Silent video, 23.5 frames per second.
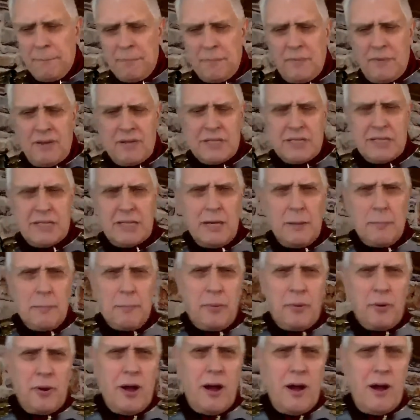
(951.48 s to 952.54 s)

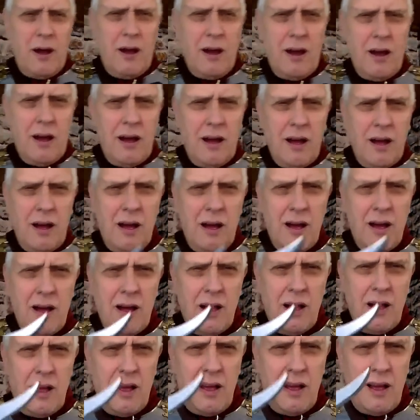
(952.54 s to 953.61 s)
Scapula,
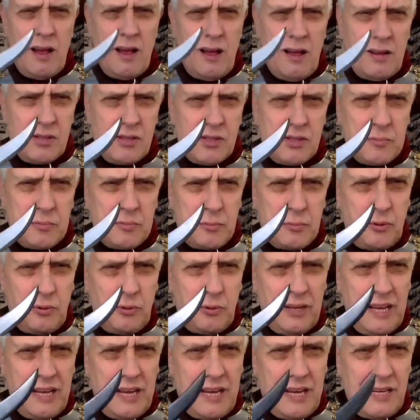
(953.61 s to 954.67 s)

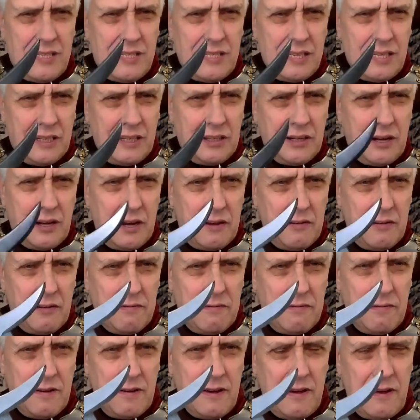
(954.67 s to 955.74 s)
small eating
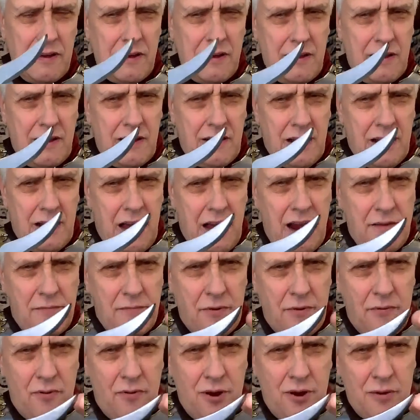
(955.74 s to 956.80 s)
knife. Every
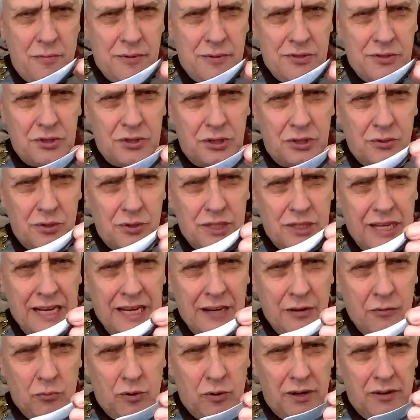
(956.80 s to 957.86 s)
Roman soldier
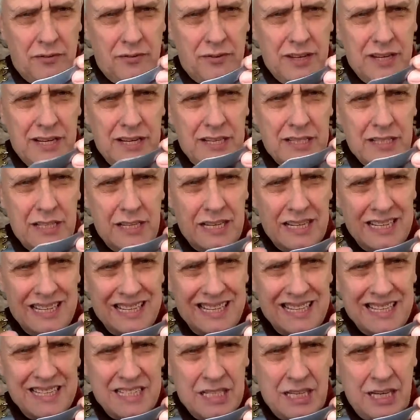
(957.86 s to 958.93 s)
had one of these.
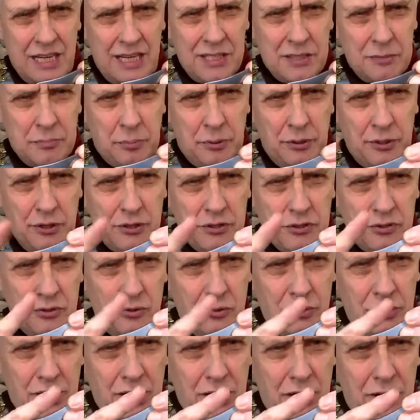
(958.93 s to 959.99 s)
It's his personal
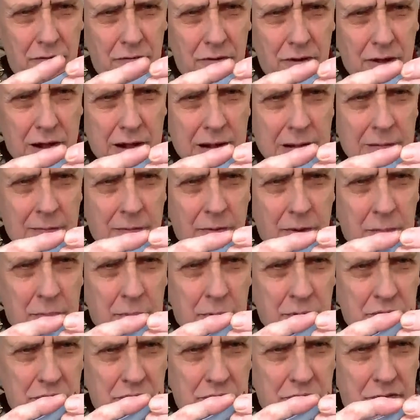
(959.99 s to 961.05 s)
knife. You
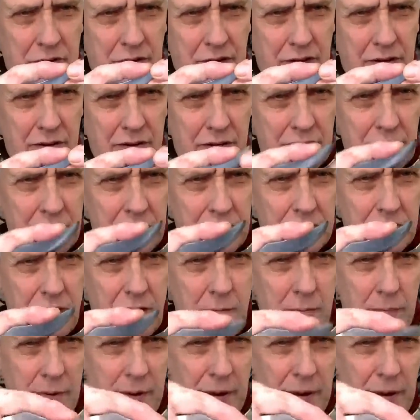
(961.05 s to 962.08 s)
put your finger on the top,